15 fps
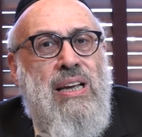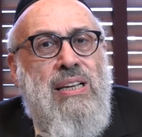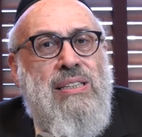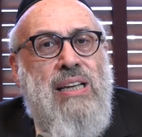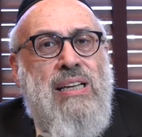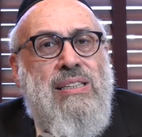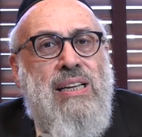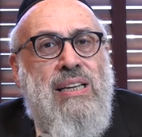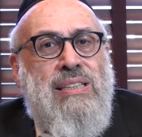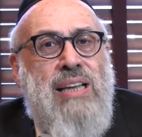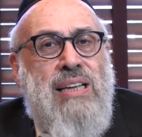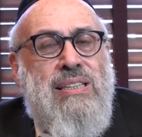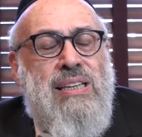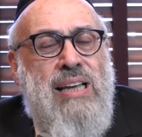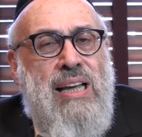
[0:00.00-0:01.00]

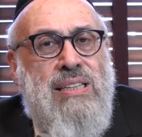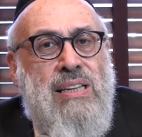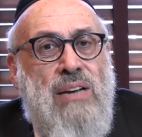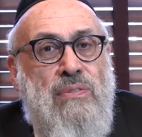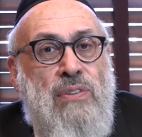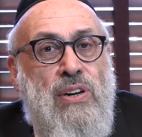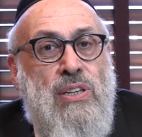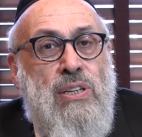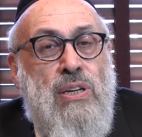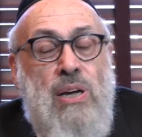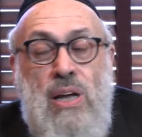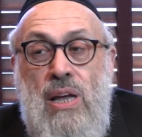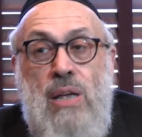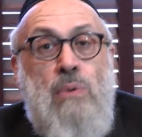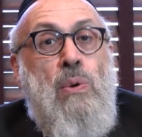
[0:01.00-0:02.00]
he had the avodah.
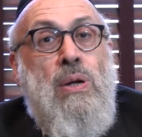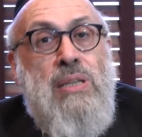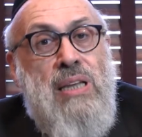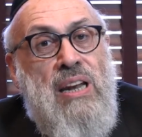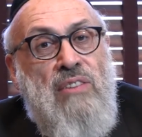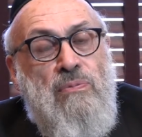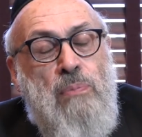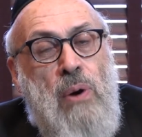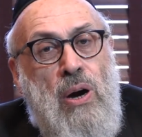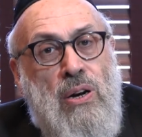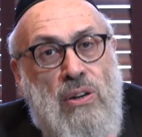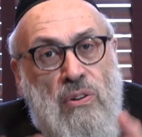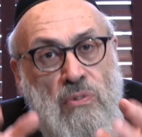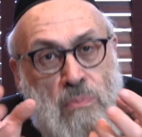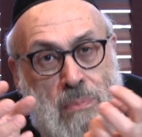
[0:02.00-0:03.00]
He wanted to have part
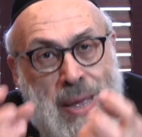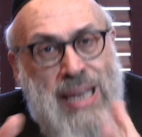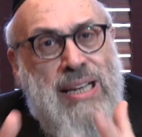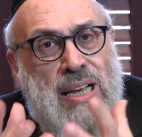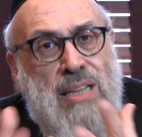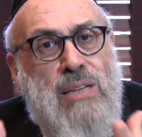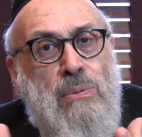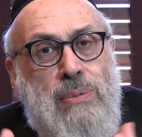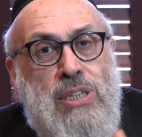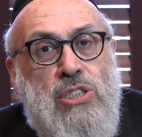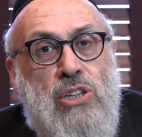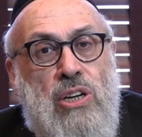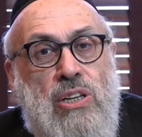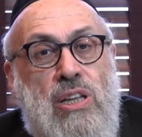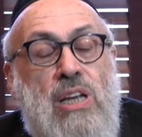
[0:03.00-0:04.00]
of making the
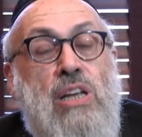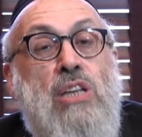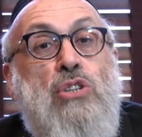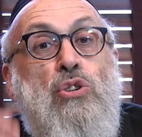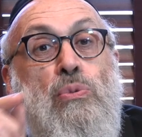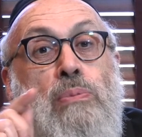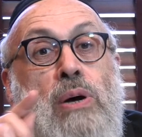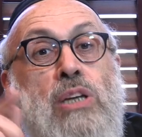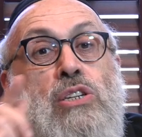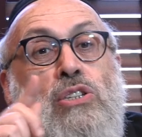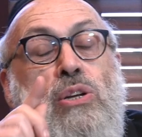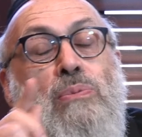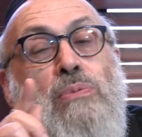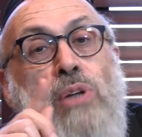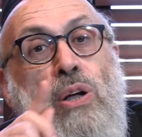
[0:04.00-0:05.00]
Mishkan. So Rebbeinu
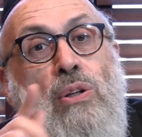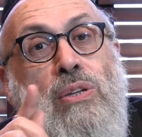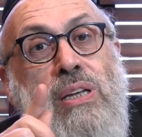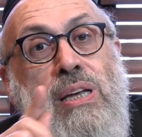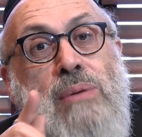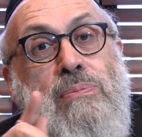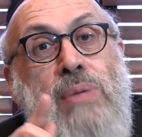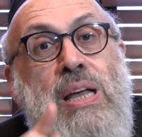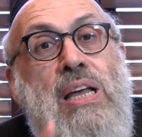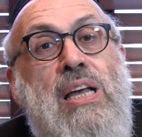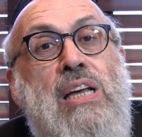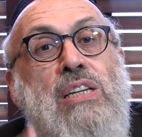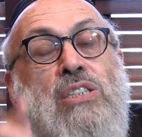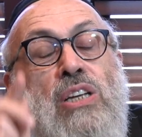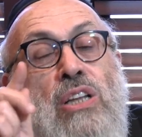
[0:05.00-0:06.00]
Shalom told him,
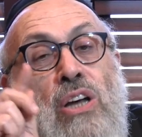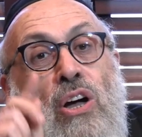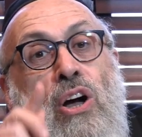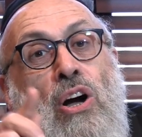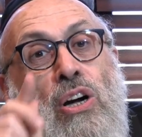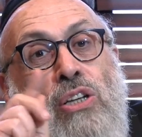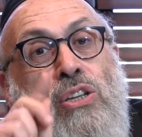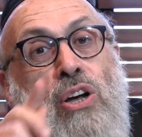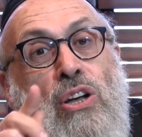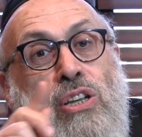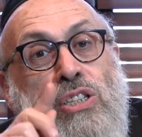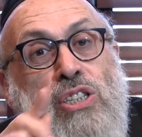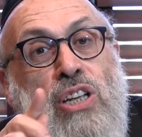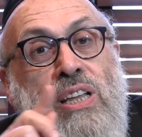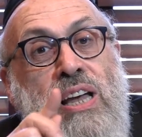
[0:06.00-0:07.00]
Shalacha Gedol
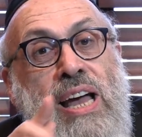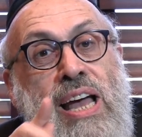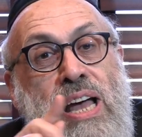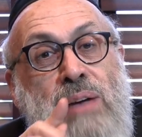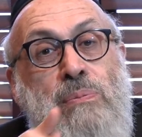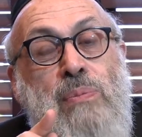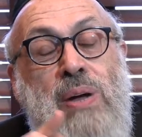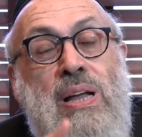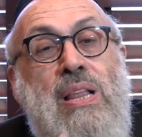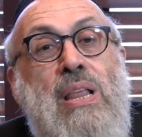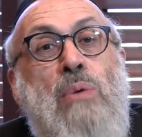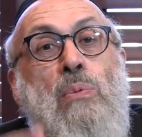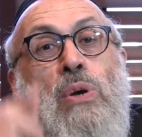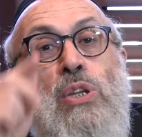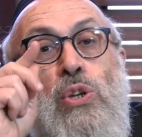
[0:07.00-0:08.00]
Shalahem.
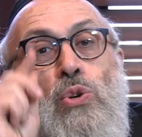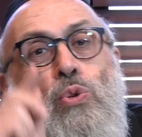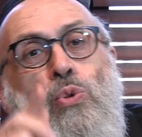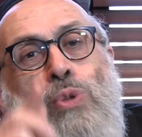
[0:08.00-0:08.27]
When you